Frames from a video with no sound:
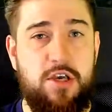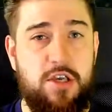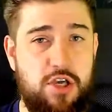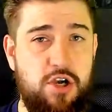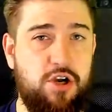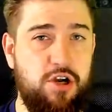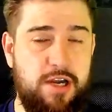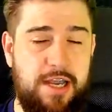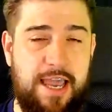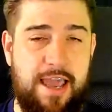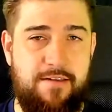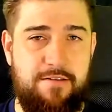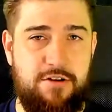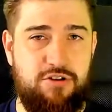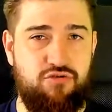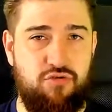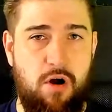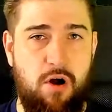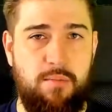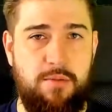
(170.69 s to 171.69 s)
you're going to get the
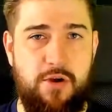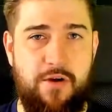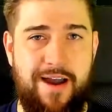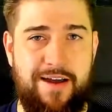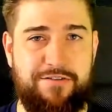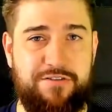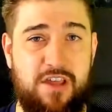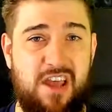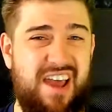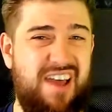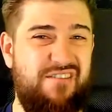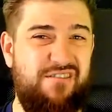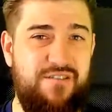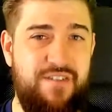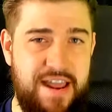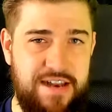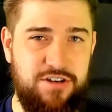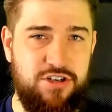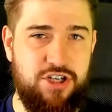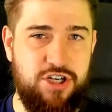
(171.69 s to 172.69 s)
drop you're after
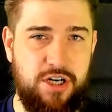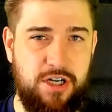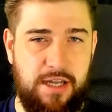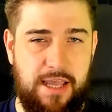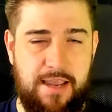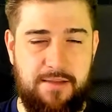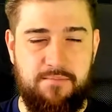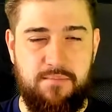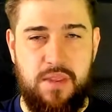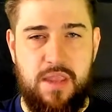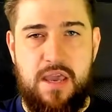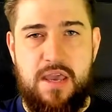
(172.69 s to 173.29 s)
eventually.